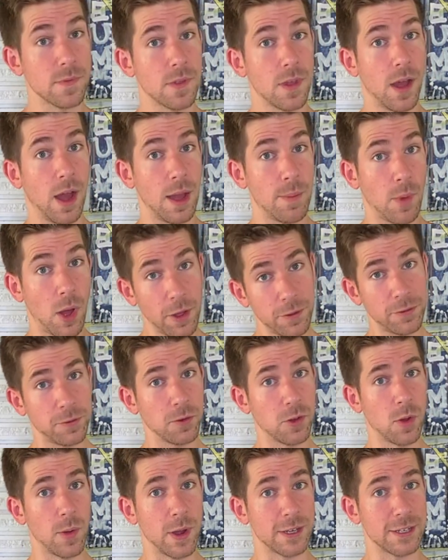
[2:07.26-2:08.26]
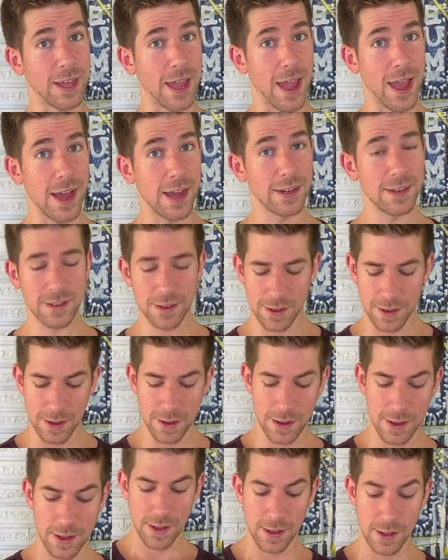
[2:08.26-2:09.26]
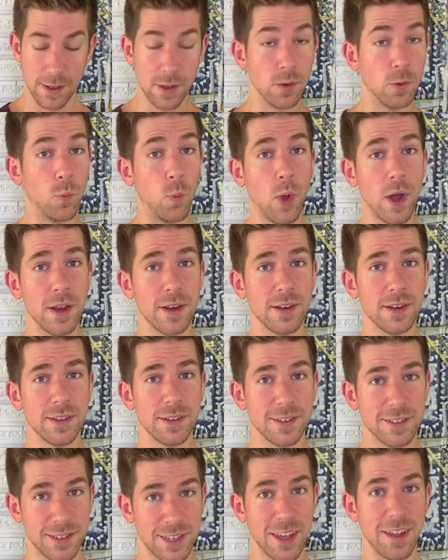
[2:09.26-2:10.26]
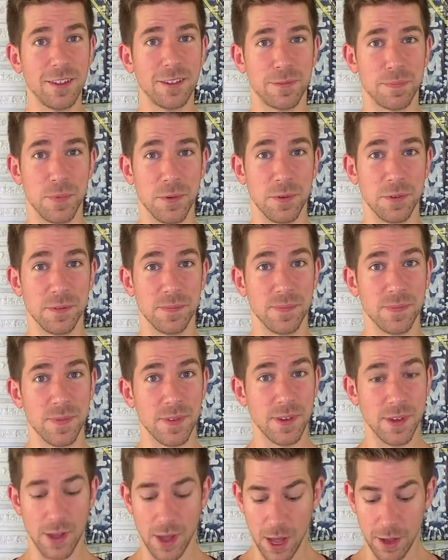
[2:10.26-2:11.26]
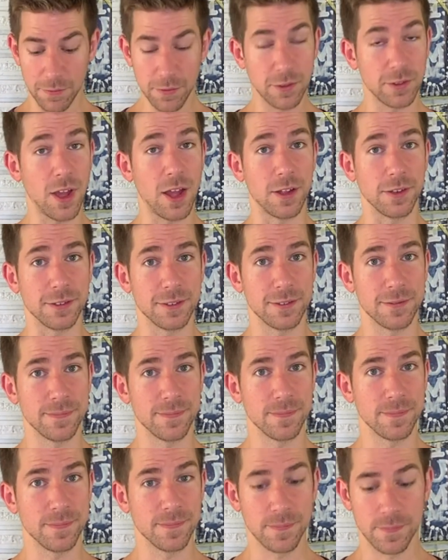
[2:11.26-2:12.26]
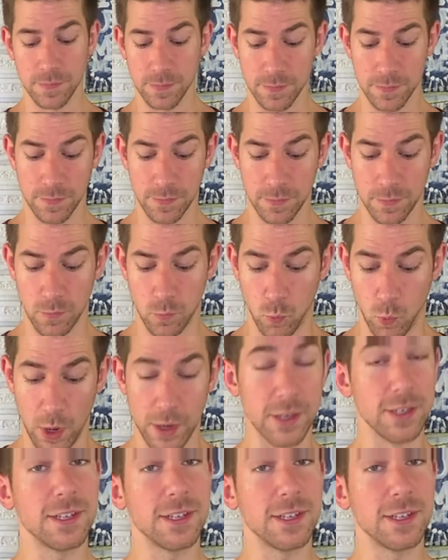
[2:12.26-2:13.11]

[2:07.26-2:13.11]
I'm also going to add 1 teaspoon of salt, 1